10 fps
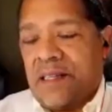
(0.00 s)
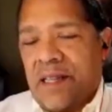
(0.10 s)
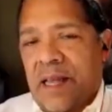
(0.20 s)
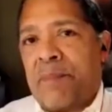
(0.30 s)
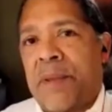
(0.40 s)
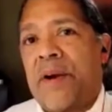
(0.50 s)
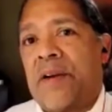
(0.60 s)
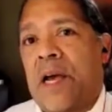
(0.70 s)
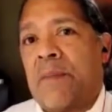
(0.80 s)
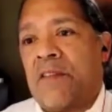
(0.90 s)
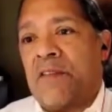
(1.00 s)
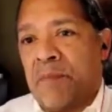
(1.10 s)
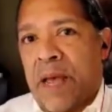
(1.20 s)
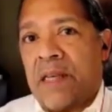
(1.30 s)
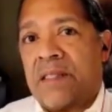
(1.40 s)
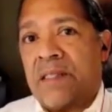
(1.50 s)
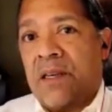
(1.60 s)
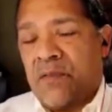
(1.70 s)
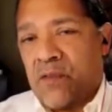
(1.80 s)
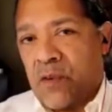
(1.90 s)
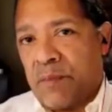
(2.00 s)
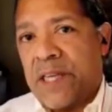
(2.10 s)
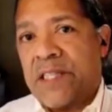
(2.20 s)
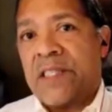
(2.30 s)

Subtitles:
that paradigm of mass formation